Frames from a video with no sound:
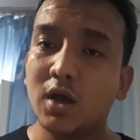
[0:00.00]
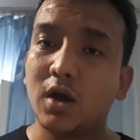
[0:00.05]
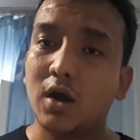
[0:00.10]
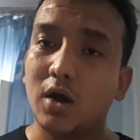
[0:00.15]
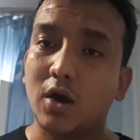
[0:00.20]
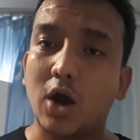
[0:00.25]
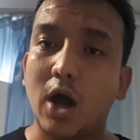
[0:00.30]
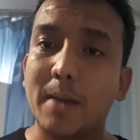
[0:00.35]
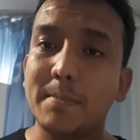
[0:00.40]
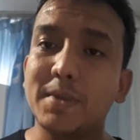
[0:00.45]

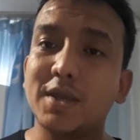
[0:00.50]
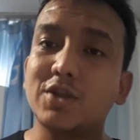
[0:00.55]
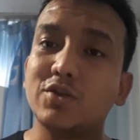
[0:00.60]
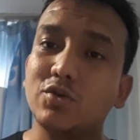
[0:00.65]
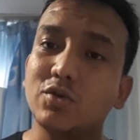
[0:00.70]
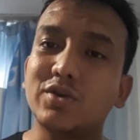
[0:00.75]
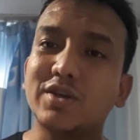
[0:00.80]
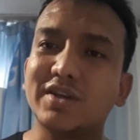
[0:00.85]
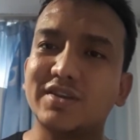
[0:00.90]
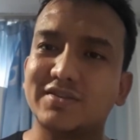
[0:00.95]
I mean,
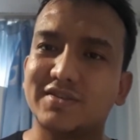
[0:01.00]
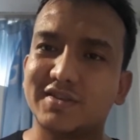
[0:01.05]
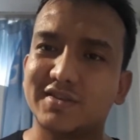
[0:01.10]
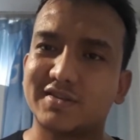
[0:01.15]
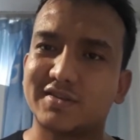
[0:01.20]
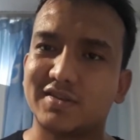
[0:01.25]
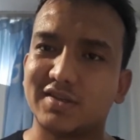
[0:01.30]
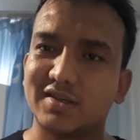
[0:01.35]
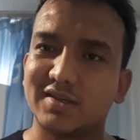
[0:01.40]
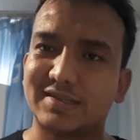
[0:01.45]
you can
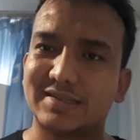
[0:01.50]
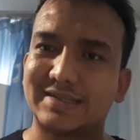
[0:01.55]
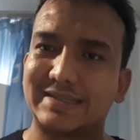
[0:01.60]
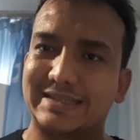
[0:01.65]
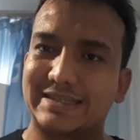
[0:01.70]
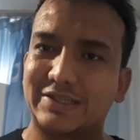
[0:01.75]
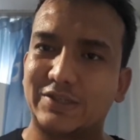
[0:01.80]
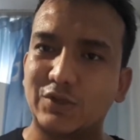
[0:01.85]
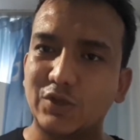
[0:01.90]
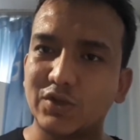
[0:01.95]
just uh,
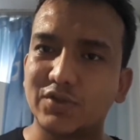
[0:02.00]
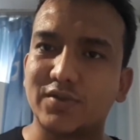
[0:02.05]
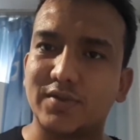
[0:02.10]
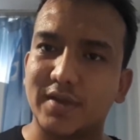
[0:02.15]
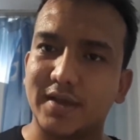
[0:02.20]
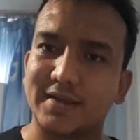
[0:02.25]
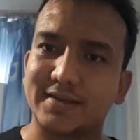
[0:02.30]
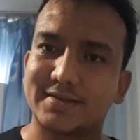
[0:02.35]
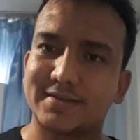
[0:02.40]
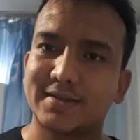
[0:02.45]
use
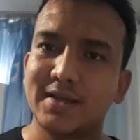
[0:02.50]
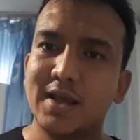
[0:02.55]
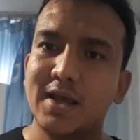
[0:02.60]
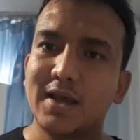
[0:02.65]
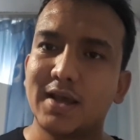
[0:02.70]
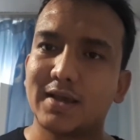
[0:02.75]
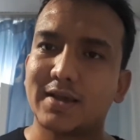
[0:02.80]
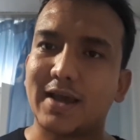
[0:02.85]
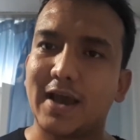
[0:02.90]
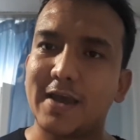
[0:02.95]
this
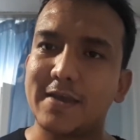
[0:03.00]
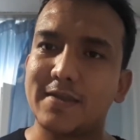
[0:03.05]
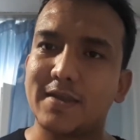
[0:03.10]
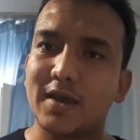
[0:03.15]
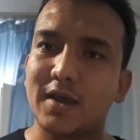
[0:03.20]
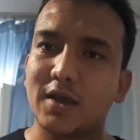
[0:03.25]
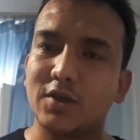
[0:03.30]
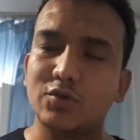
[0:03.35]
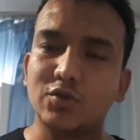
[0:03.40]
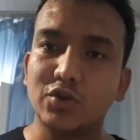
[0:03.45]
kind
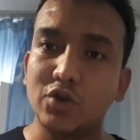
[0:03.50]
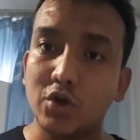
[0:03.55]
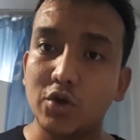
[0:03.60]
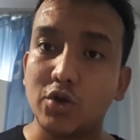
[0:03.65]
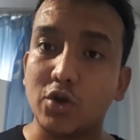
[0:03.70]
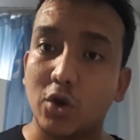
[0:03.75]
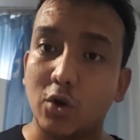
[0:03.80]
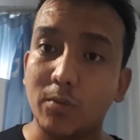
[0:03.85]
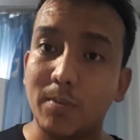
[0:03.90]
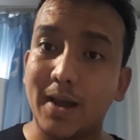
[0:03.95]
of you don't
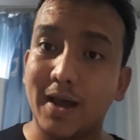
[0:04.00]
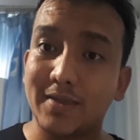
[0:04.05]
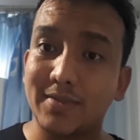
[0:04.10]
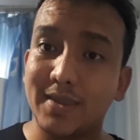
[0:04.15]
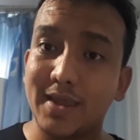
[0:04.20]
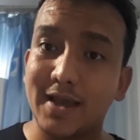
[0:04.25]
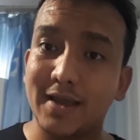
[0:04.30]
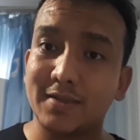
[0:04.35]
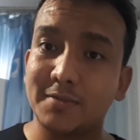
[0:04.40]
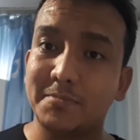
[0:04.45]
know about
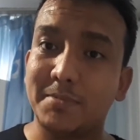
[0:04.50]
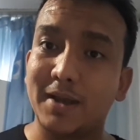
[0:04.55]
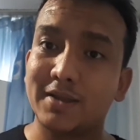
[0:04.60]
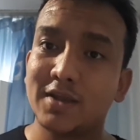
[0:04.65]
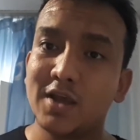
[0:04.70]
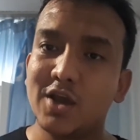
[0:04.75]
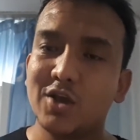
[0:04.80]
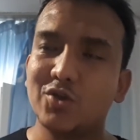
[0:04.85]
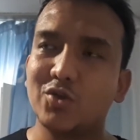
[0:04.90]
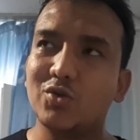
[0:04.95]
that but
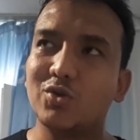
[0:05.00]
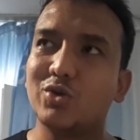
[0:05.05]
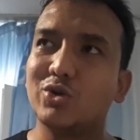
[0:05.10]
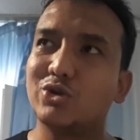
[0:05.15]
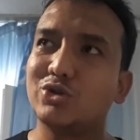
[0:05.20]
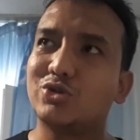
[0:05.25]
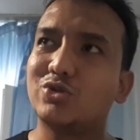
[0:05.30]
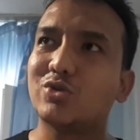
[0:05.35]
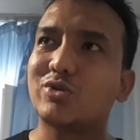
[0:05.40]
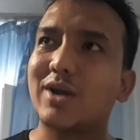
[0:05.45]
you
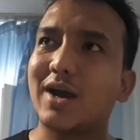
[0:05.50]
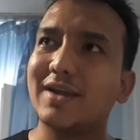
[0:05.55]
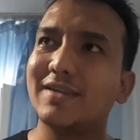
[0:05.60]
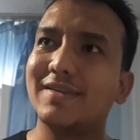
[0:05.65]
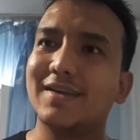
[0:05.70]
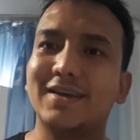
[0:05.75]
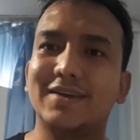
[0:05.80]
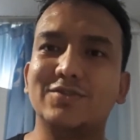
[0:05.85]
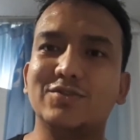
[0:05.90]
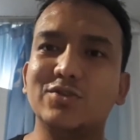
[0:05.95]
you
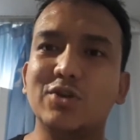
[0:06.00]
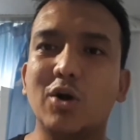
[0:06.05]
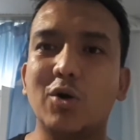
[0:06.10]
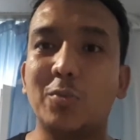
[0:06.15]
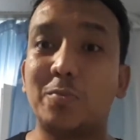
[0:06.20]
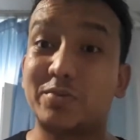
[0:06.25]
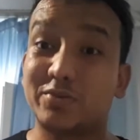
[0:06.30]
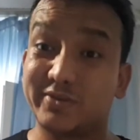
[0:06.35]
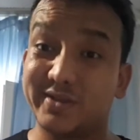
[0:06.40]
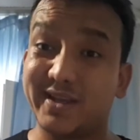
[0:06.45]
kind of you
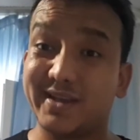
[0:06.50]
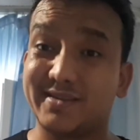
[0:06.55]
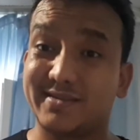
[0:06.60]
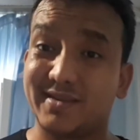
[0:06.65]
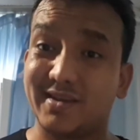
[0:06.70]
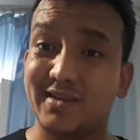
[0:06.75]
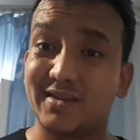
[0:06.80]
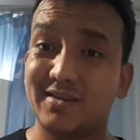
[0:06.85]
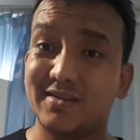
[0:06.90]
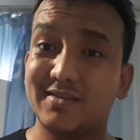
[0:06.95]
know
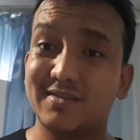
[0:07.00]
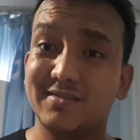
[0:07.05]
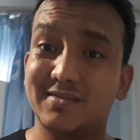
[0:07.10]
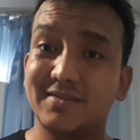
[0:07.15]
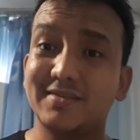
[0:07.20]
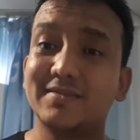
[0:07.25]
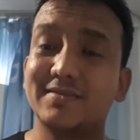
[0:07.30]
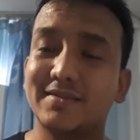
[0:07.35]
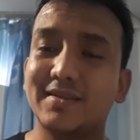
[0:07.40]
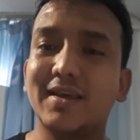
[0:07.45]
predicting
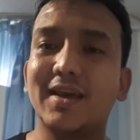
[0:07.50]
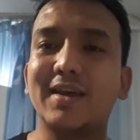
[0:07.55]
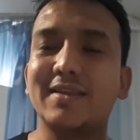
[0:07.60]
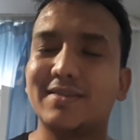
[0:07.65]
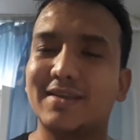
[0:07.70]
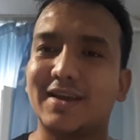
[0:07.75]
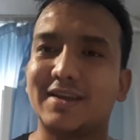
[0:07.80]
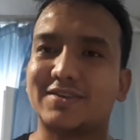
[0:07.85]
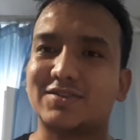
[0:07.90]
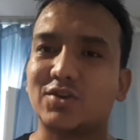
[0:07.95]

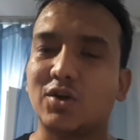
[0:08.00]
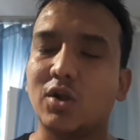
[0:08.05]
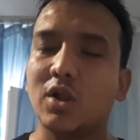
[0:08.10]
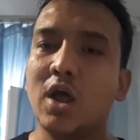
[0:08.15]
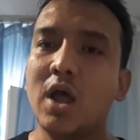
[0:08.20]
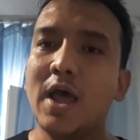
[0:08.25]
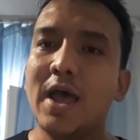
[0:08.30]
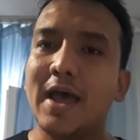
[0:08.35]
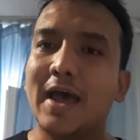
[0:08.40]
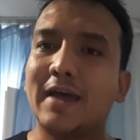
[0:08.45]
and that's all
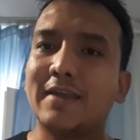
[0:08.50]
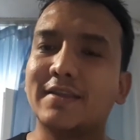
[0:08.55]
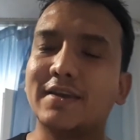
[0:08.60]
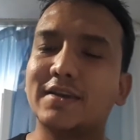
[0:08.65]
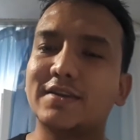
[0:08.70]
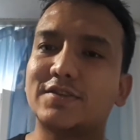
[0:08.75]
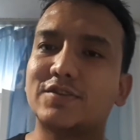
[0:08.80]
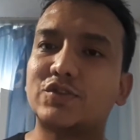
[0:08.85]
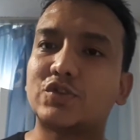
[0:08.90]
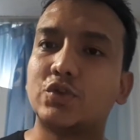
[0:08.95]
and
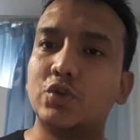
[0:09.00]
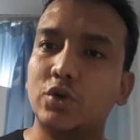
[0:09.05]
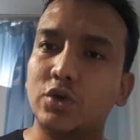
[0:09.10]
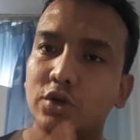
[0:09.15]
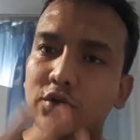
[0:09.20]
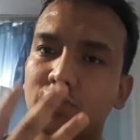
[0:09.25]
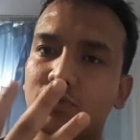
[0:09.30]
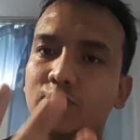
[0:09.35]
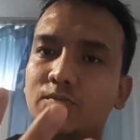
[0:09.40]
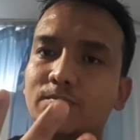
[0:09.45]
the
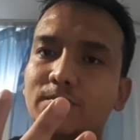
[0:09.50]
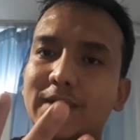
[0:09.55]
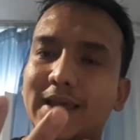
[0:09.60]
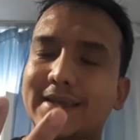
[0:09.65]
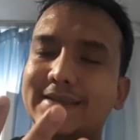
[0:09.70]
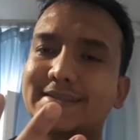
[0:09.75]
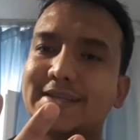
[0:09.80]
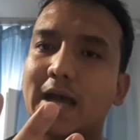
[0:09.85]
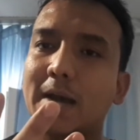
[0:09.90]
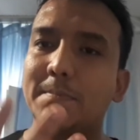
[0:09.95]
third
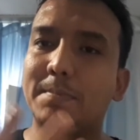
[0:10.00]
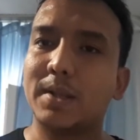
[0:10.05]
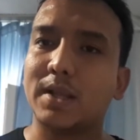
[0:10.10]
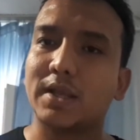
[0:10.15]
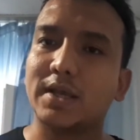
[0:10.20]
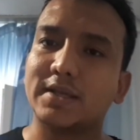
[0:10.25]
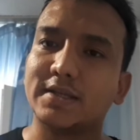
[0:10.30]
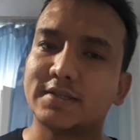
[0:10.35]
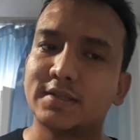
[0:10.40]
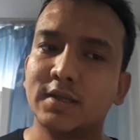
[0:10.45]

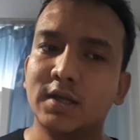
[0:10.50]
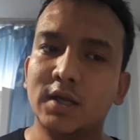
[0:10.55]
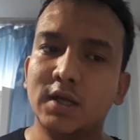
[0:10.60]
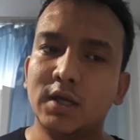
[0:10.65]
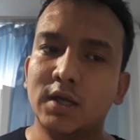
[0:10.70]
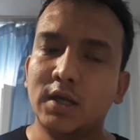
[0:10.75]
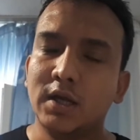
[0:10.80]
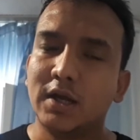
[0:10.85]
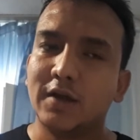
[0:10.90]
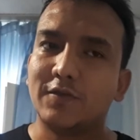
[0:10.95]
example is
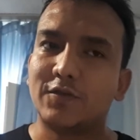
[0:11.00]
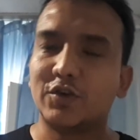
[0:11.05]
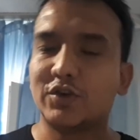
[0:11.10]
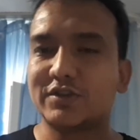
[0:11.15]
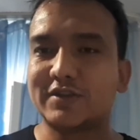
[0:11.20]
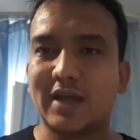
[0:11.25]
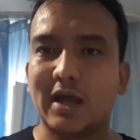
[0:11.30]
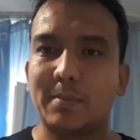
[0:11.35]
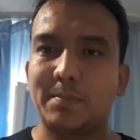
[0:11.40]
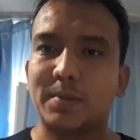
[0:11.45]
for
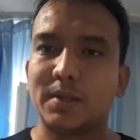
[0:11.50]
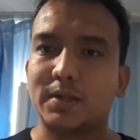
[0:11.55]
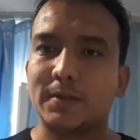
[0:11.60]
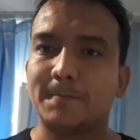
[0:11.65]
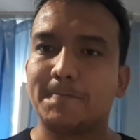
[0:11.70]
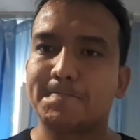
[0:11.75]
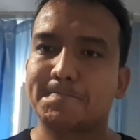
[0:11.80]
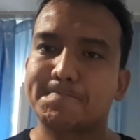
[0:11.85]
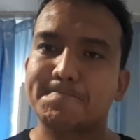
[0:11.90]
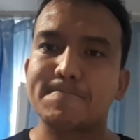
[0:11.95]
example